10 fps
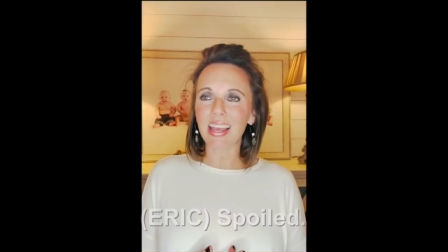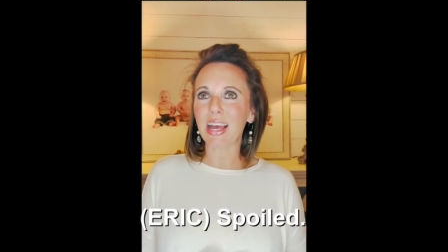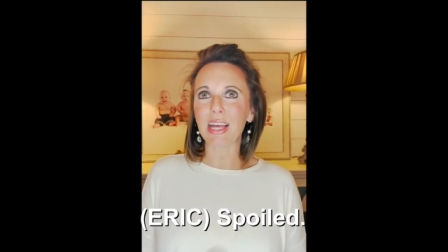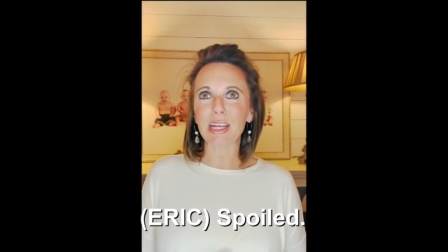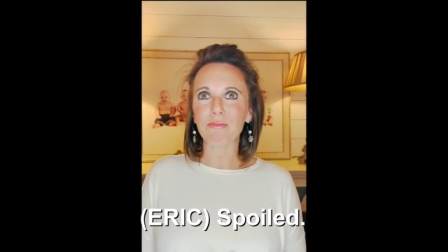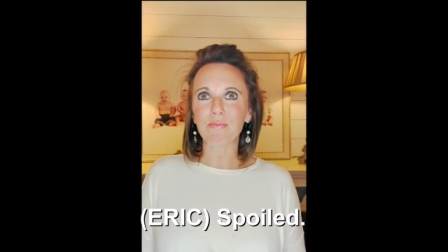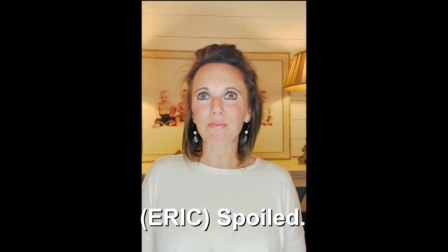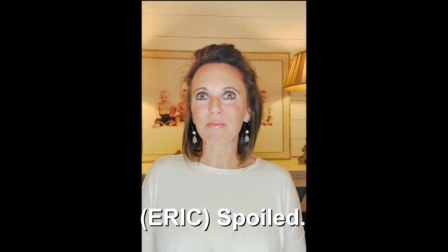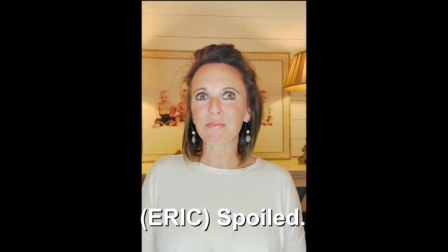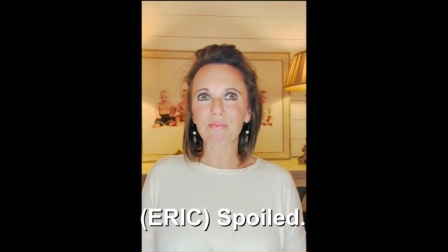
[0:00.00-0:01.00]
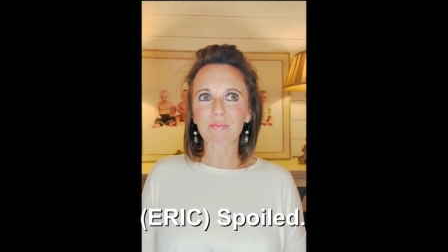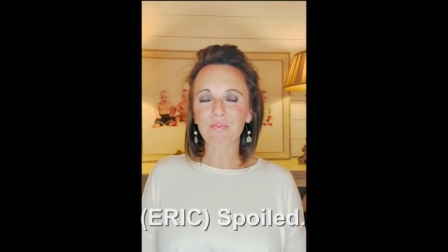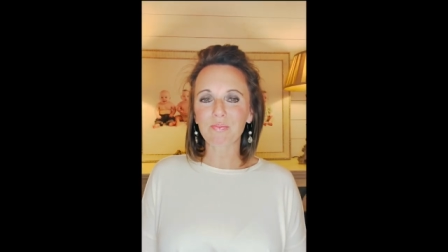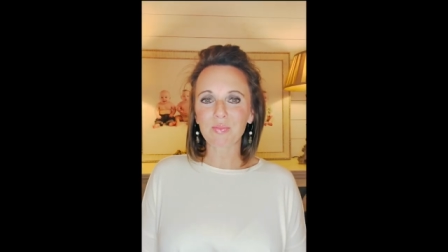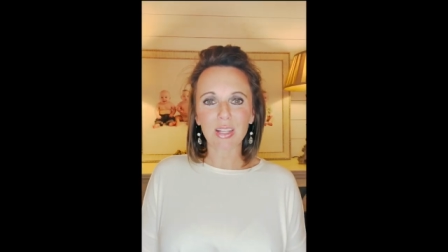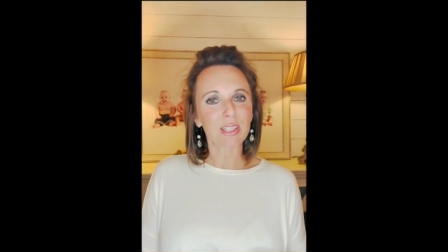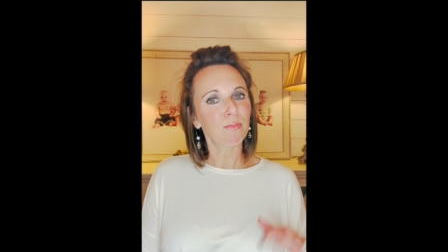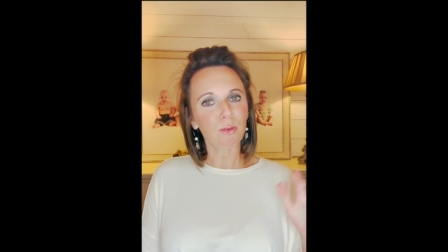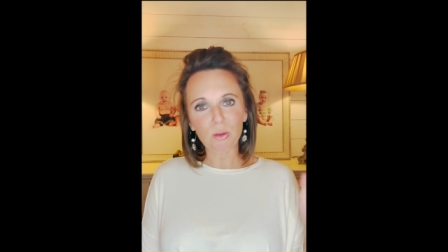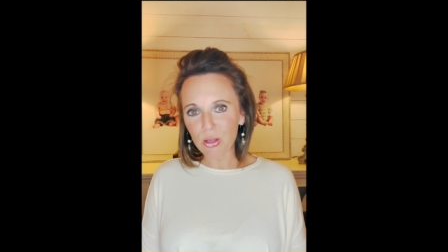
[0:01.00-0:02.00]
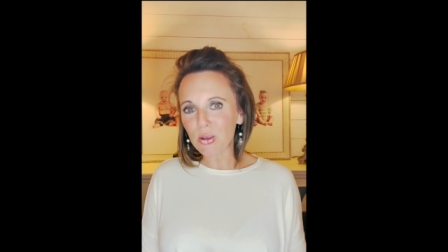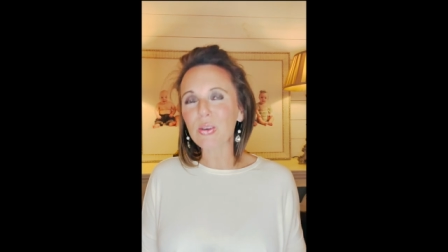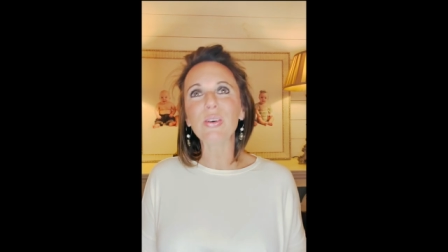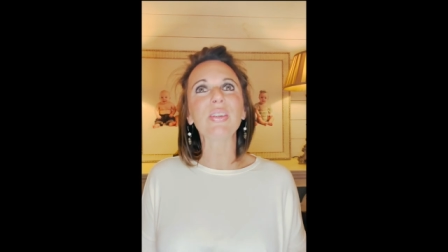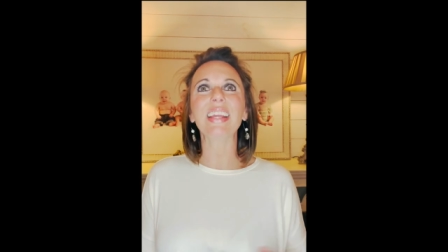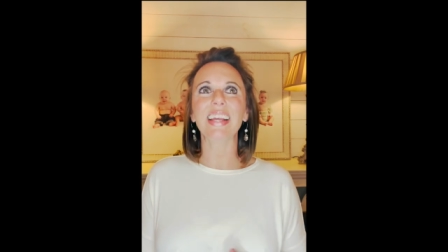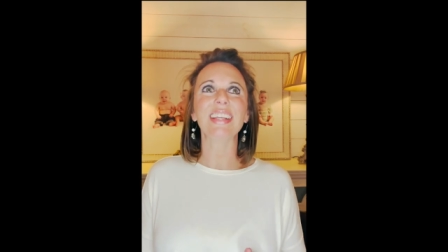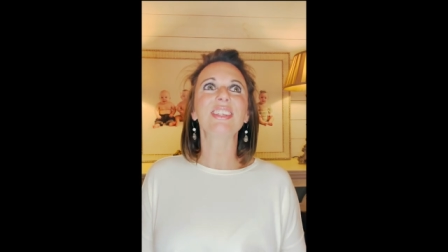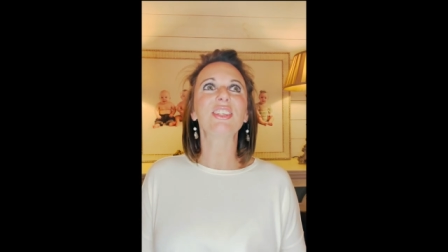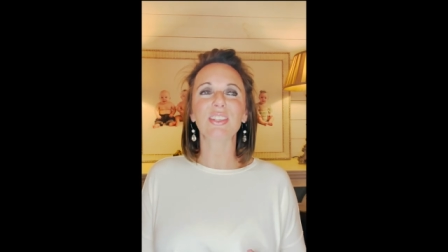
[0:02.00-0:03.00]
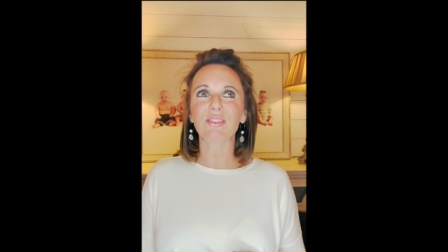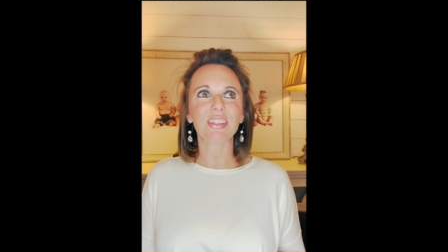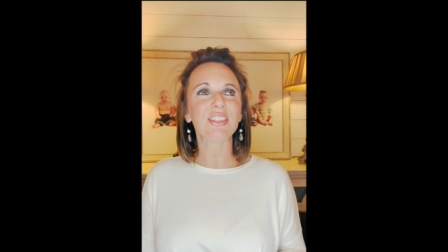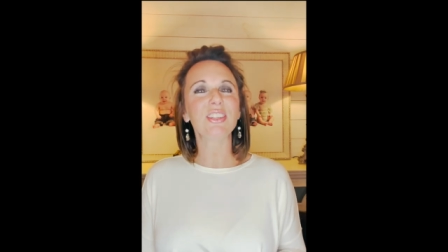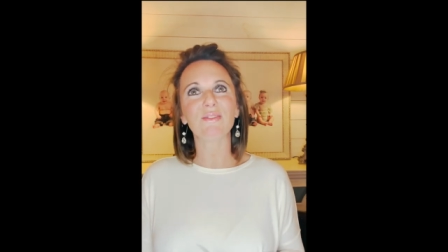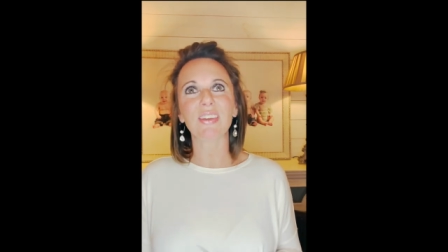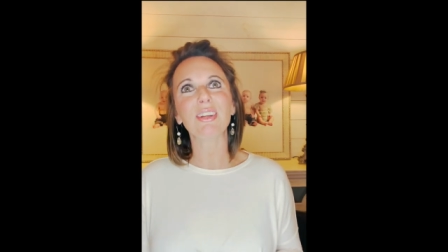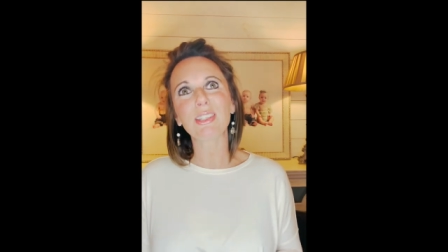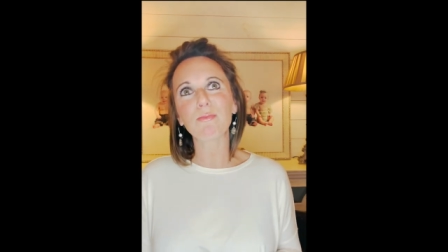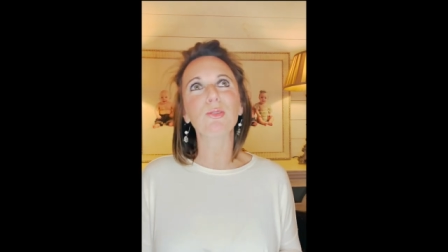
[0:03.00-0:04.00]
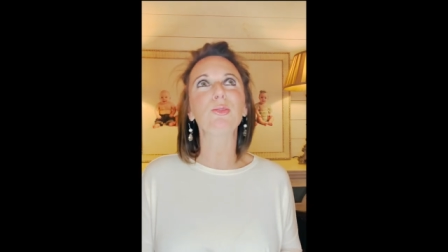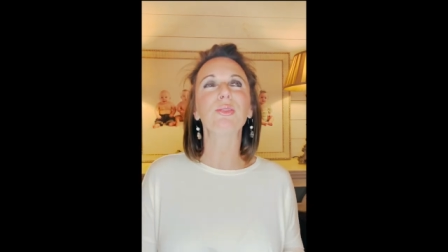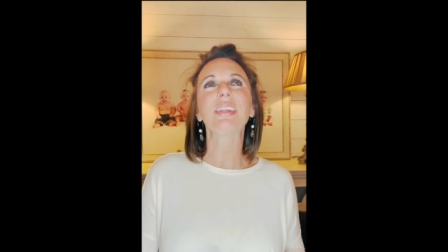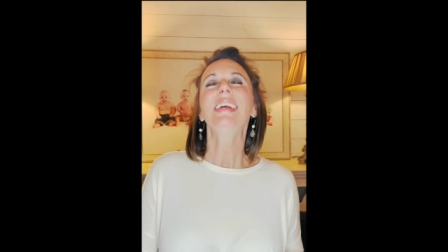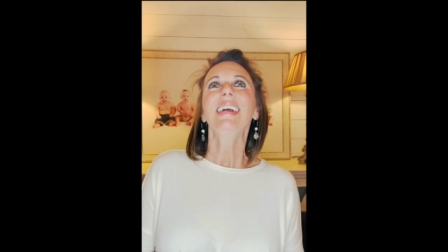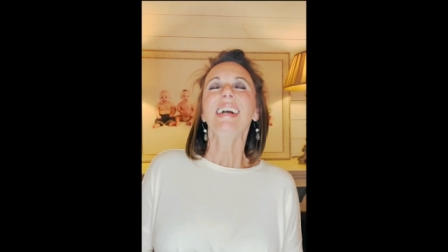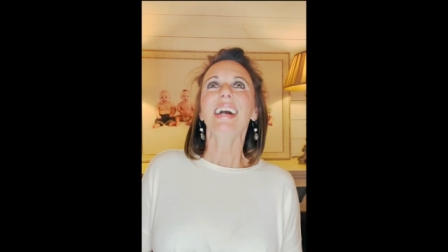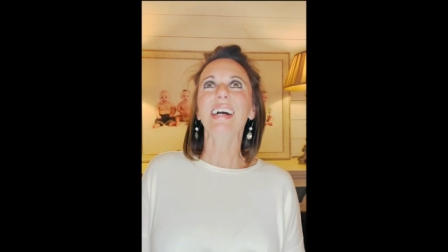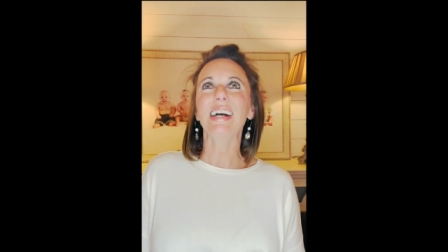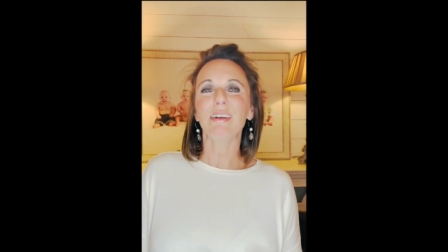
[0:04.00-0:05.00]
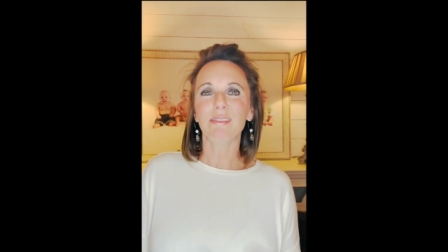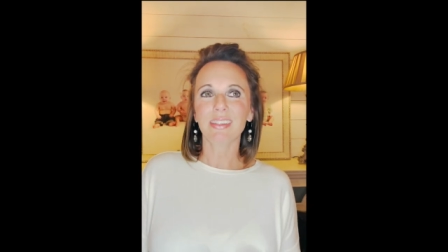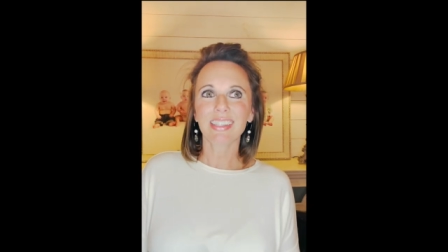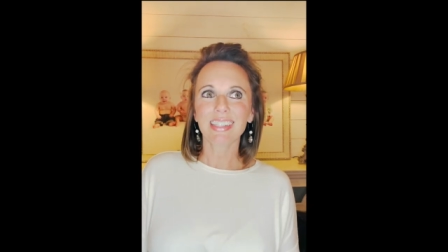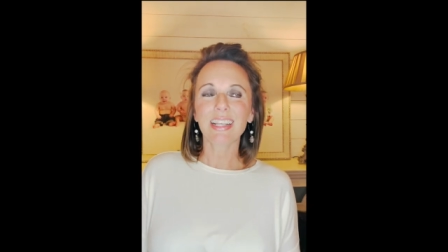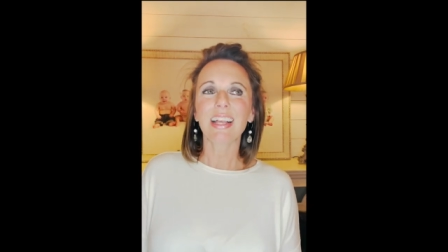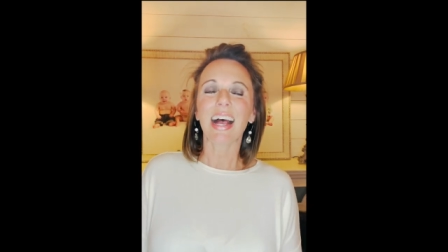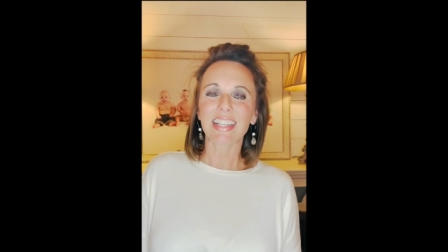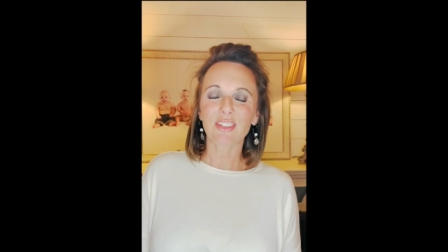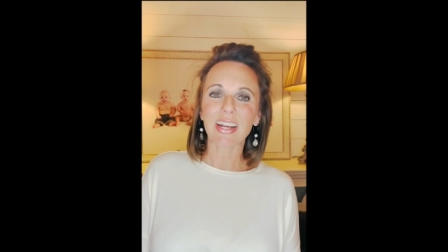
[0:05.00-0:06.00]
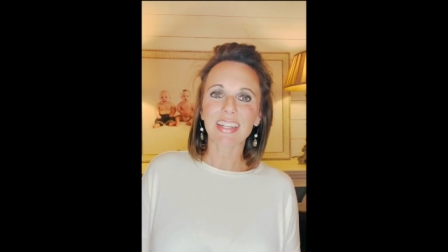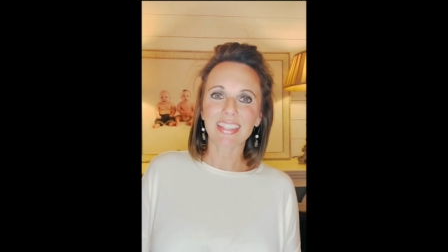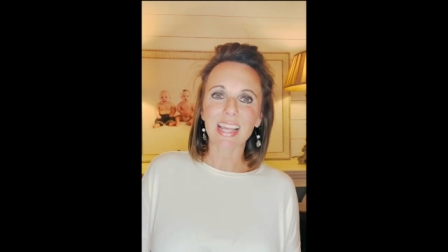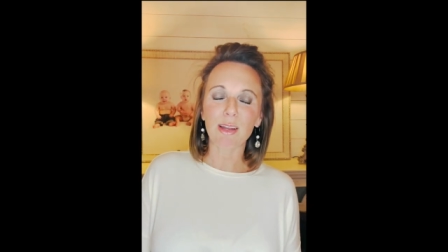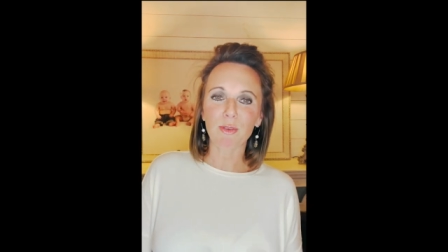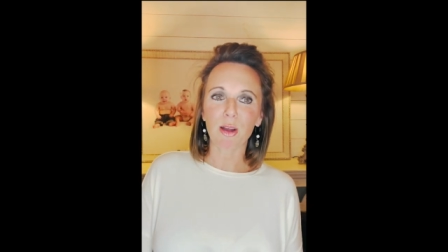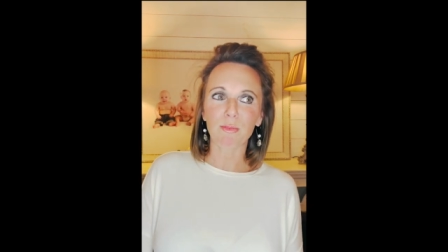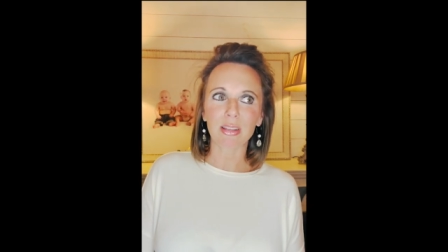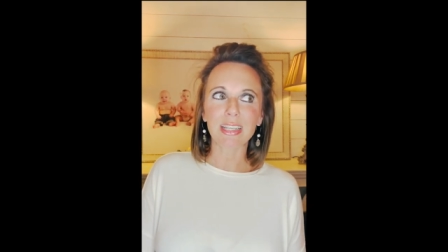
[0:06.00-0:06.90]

Um, spoiled. Yeah, she's, she's very spoiled. Um, I tried to say it properly,